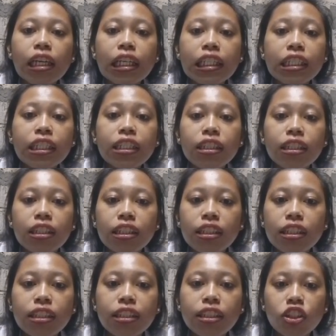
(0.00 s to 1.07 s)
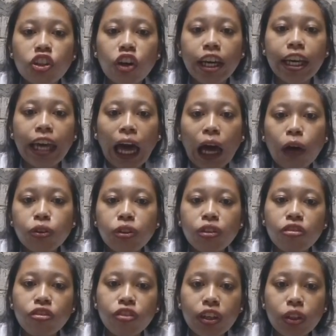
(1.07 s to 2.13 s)
learners try out
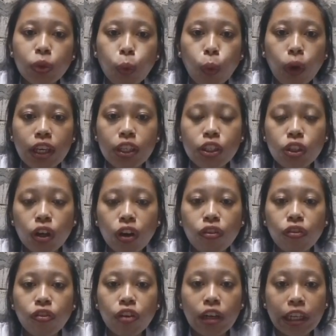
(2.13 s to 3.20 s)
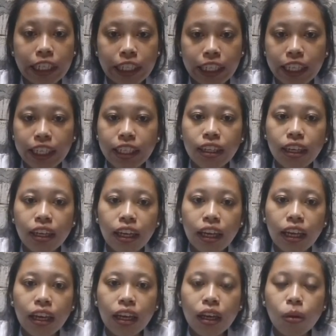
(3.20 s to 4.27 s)
different ways of learning,
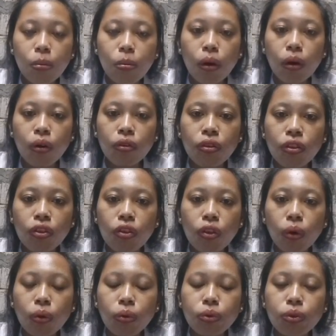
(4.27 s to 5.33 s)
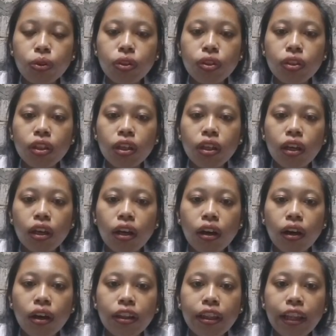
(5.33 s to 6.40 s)
both those
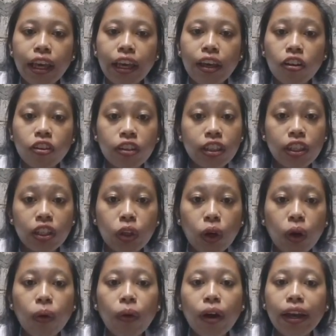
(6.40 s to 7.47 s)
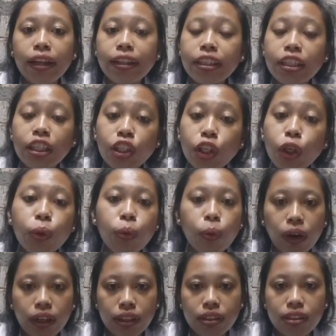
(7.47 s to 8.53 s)
they already know and new
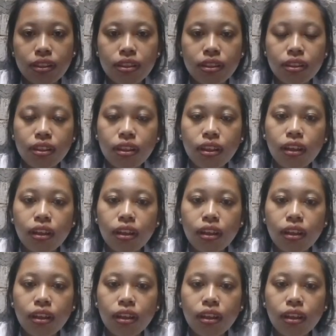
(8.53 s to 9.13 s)
ones.